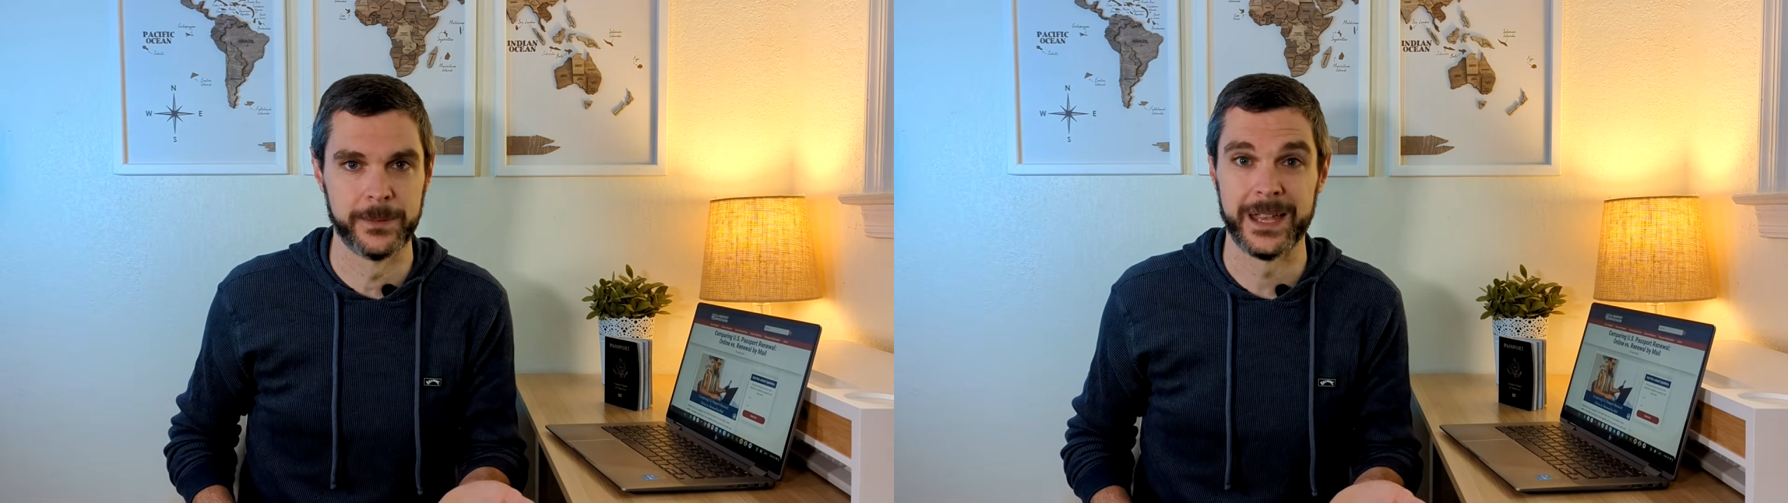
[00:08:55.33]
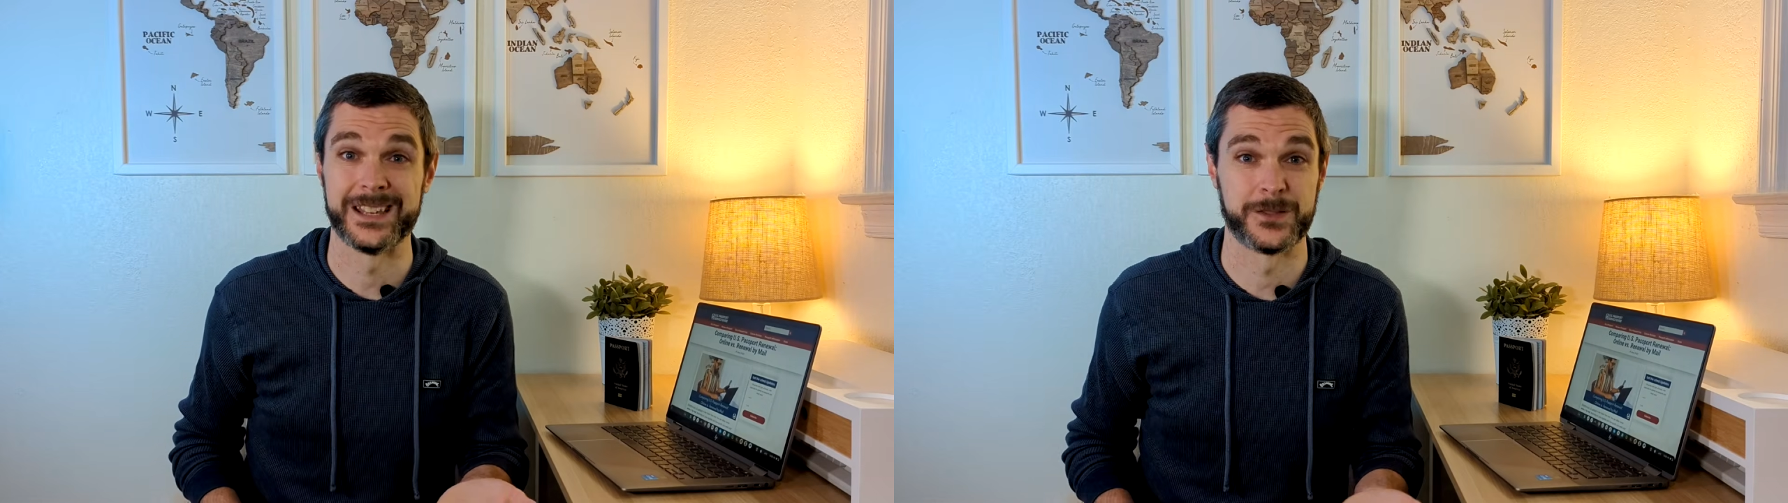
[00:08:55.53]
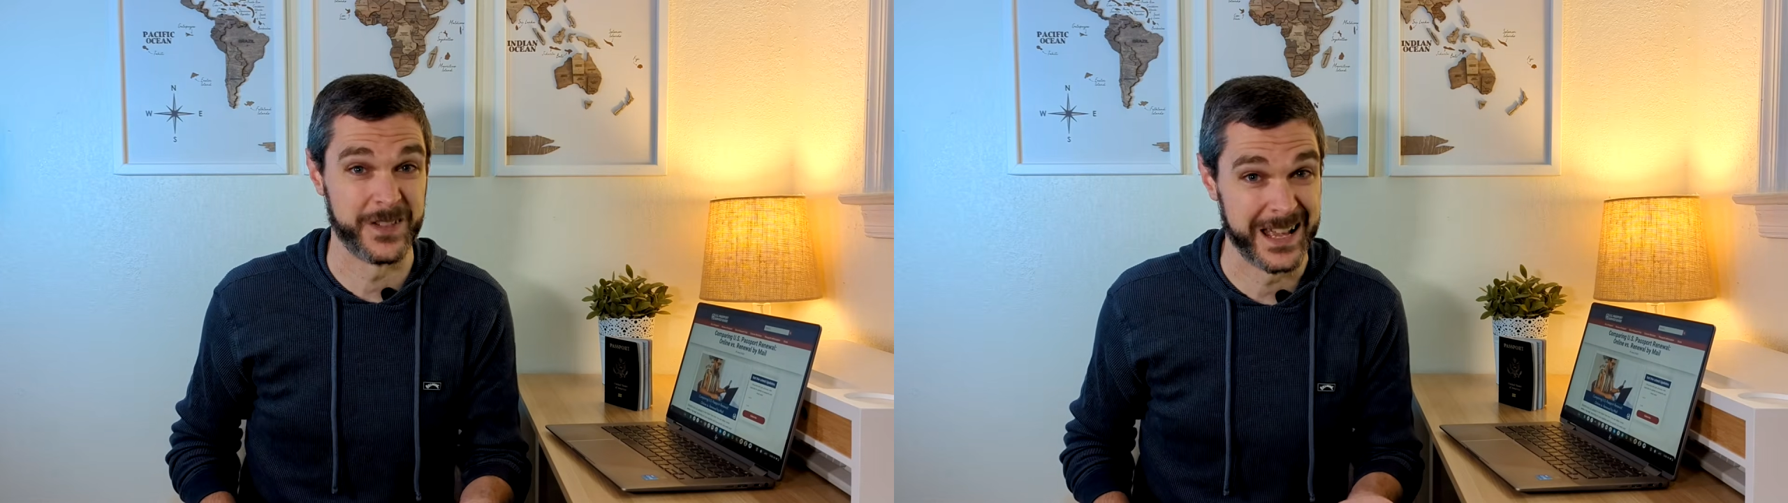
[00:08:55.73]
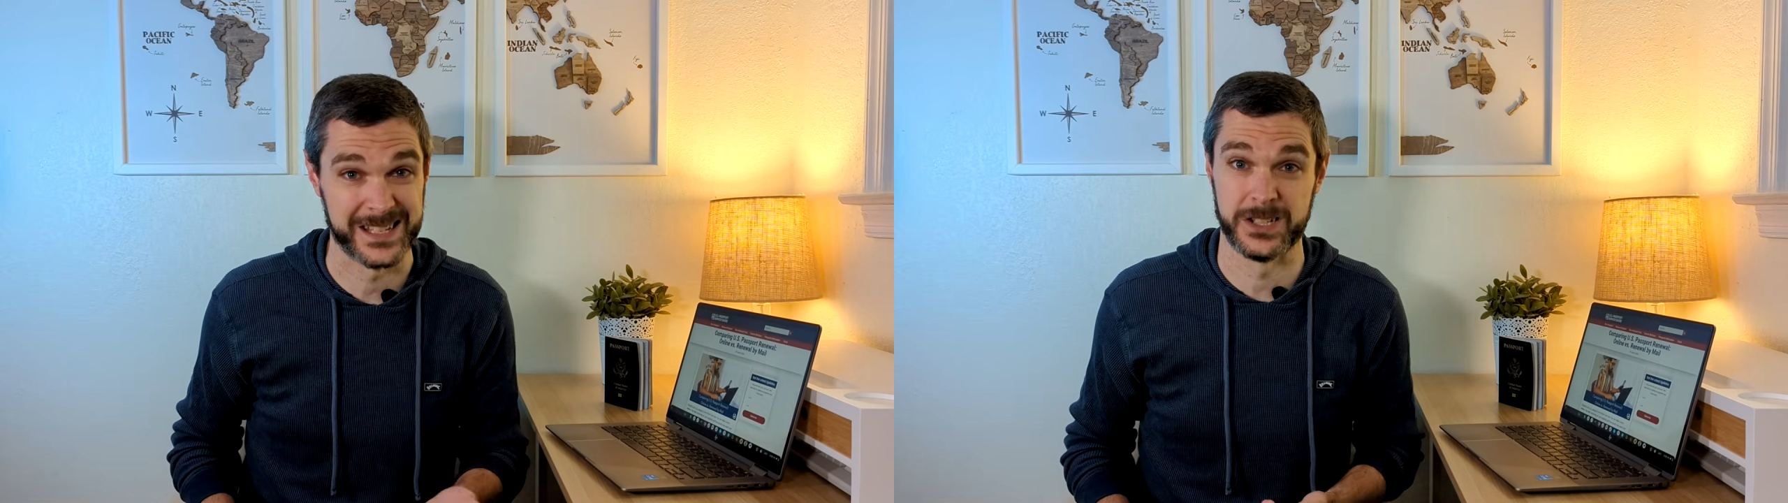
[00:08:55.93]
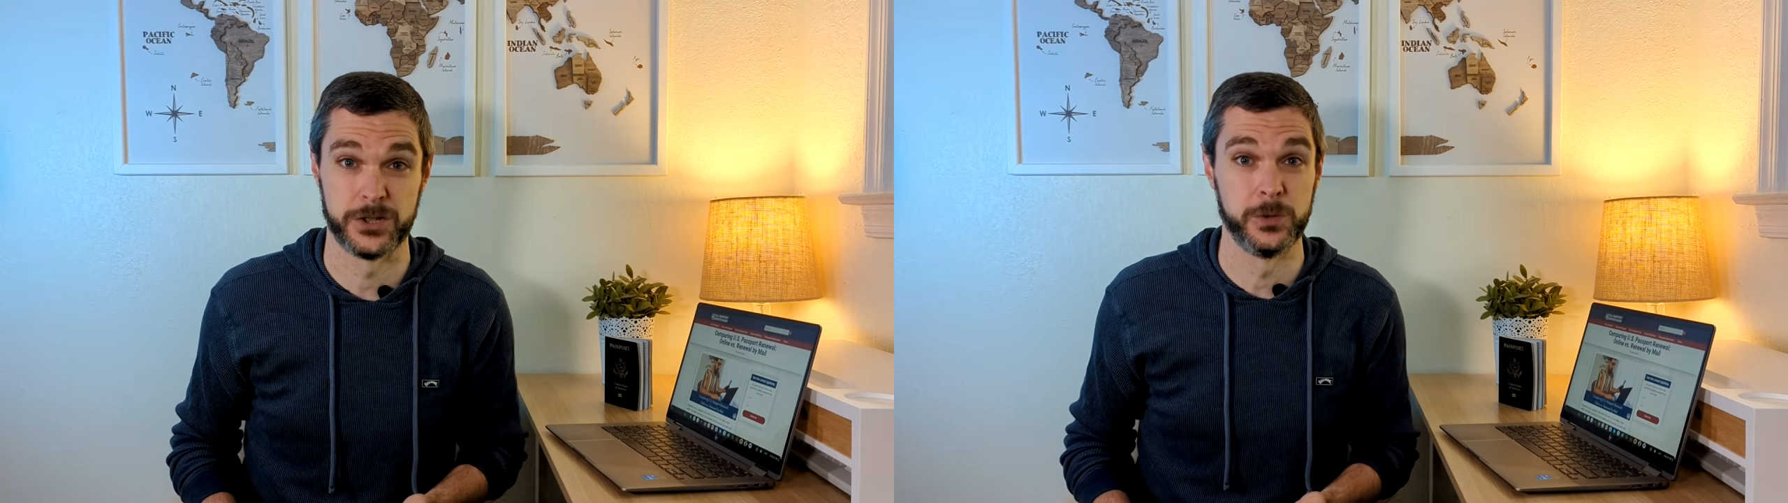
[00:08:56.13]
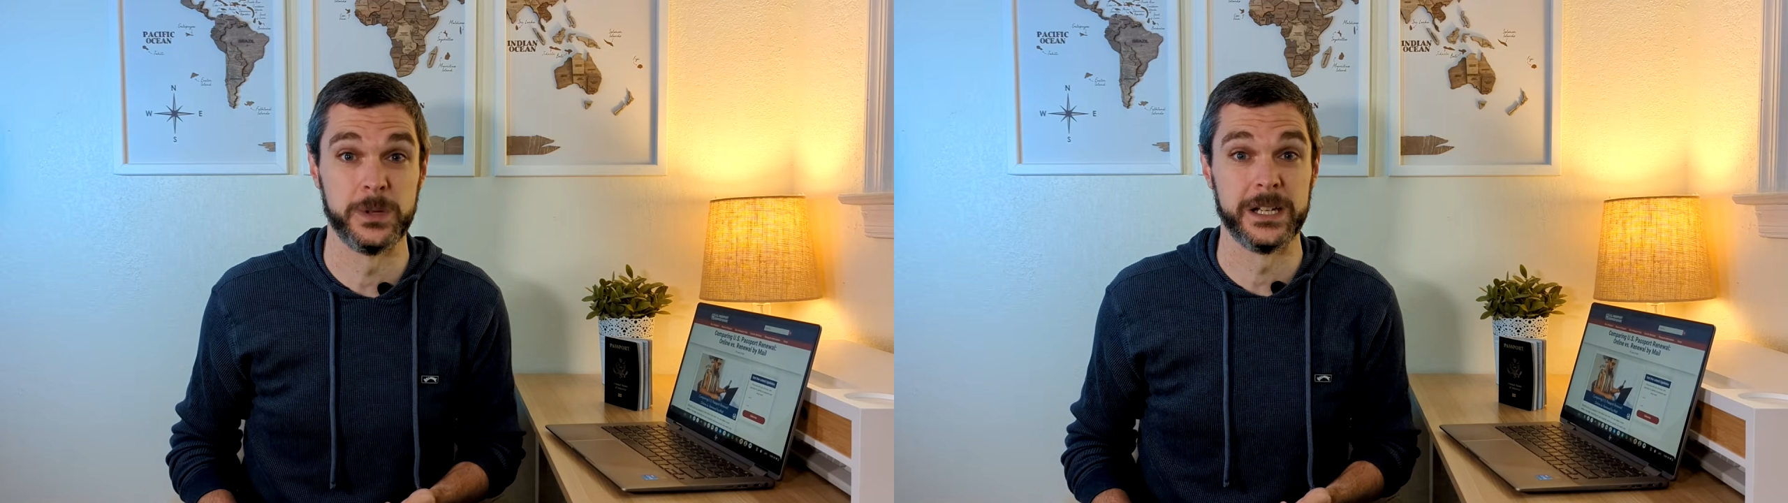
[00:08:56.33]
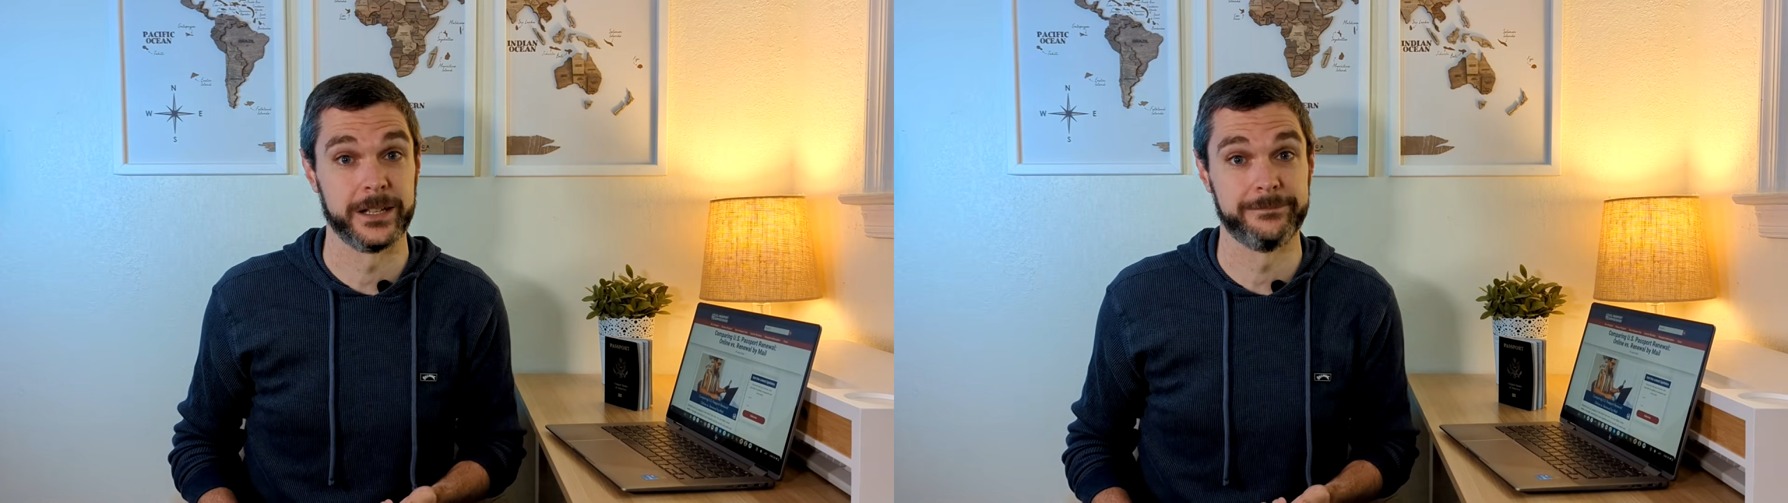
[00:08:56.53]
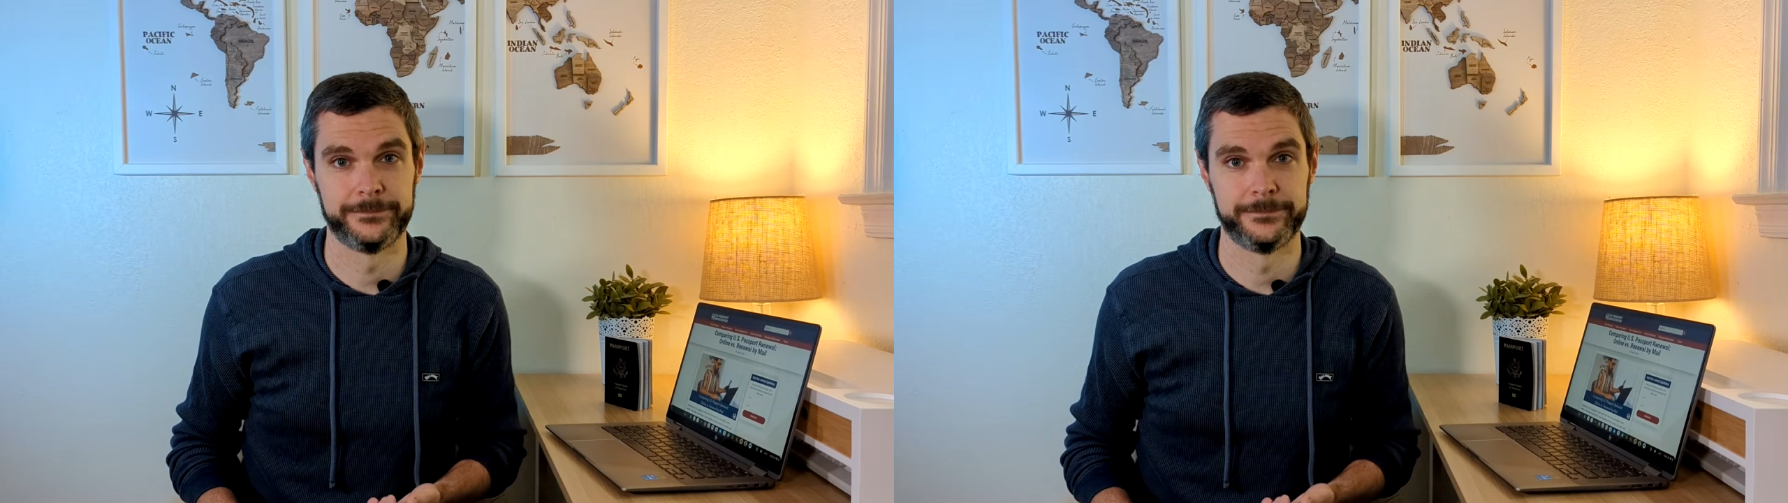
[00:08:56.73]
as fast as you need it.